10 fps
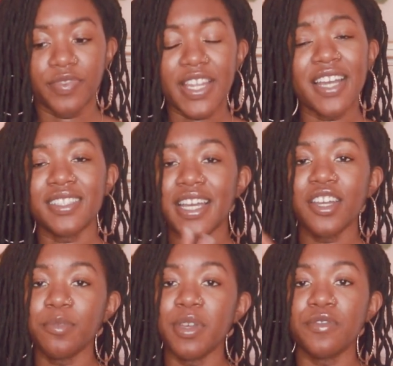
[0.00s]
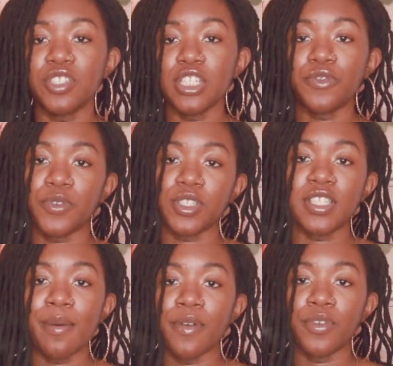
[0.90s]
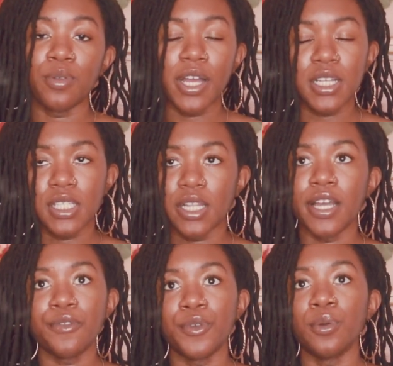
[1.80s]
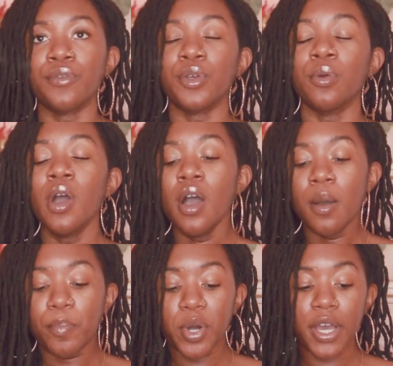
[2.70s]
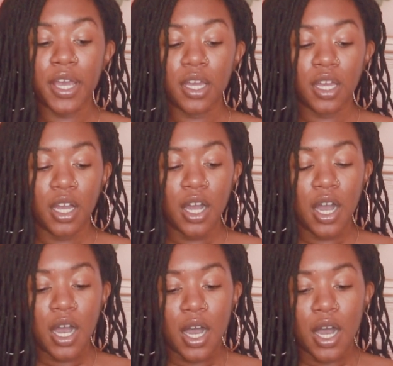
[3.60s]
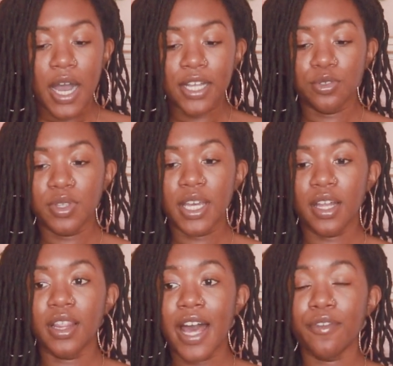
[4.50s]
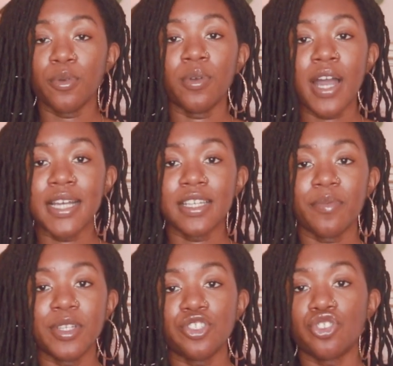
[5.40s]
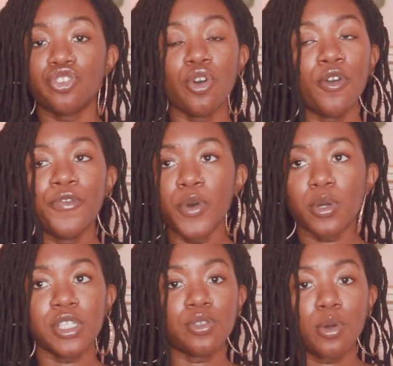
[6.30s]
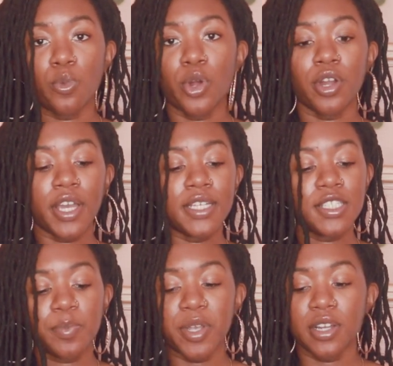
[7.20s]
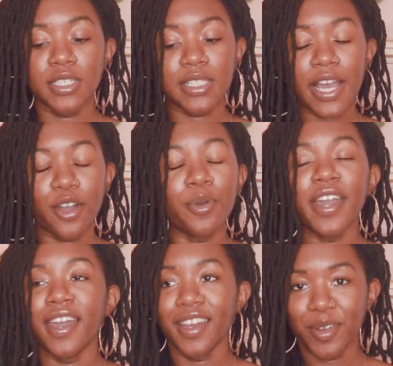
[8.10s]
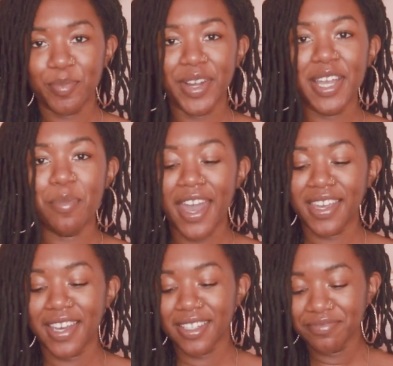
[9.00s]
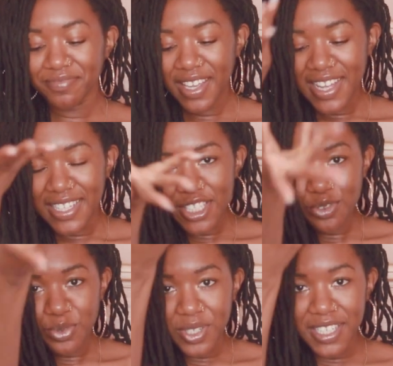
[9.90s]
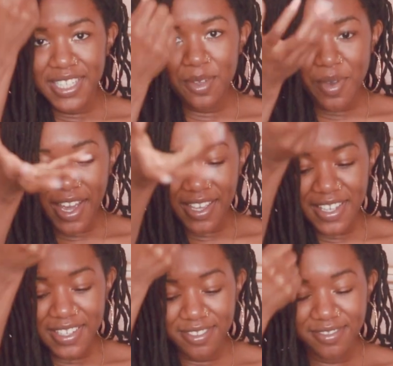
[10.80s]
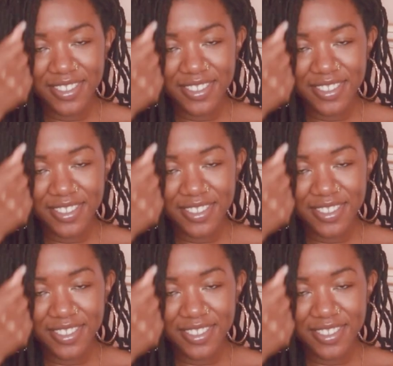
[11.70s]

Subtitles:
That could be just for some of you, like a select few of you. But I do think a lot of you guys have been so focused on work, and Spirit is like, okay, bring it back in. Let's reel it back in.